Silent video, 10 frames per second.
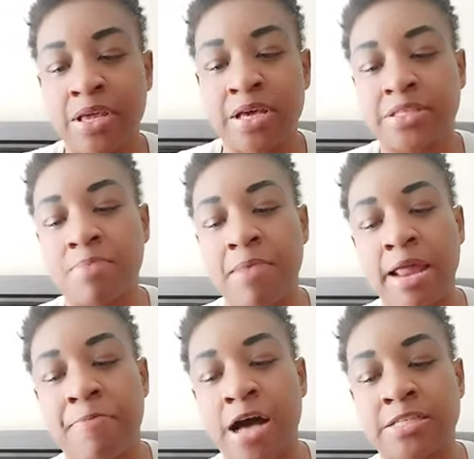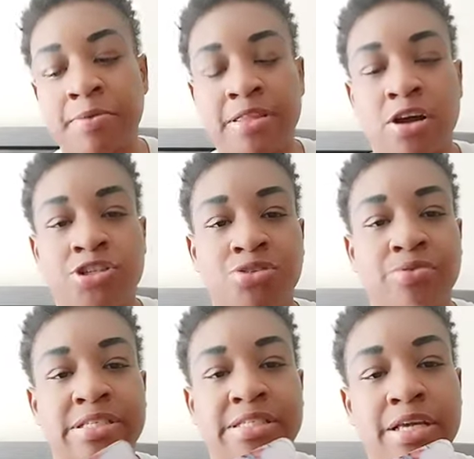Somebody possibly thought you
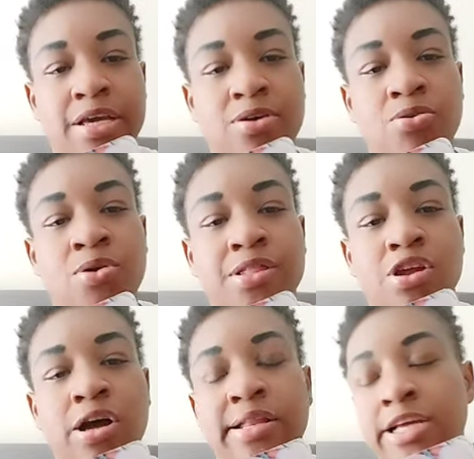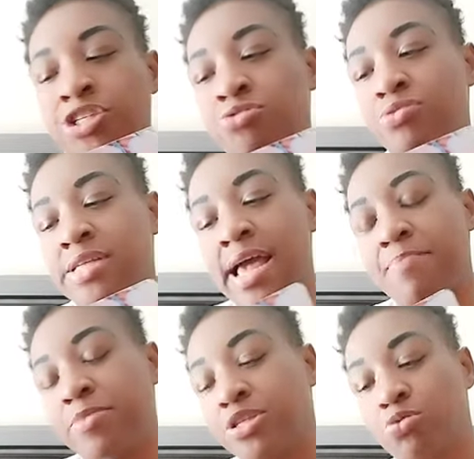was sick or thought that you was had
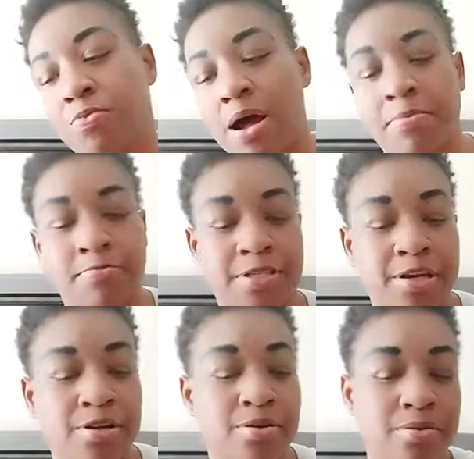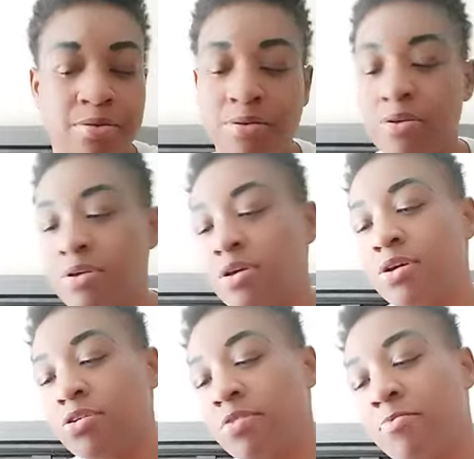mental problems here.
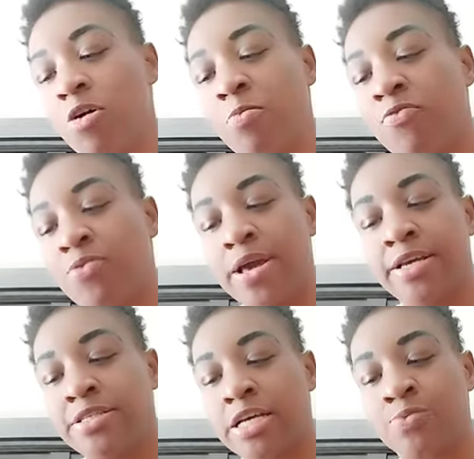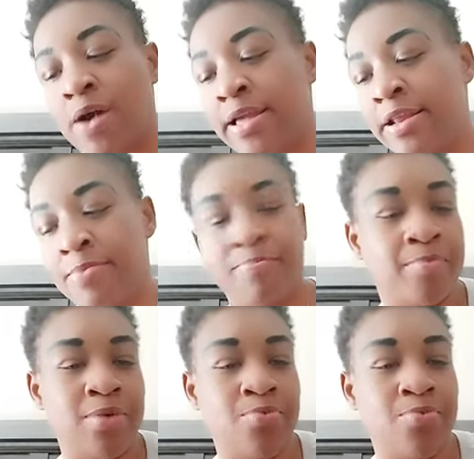Could go both ways. That's why he didn't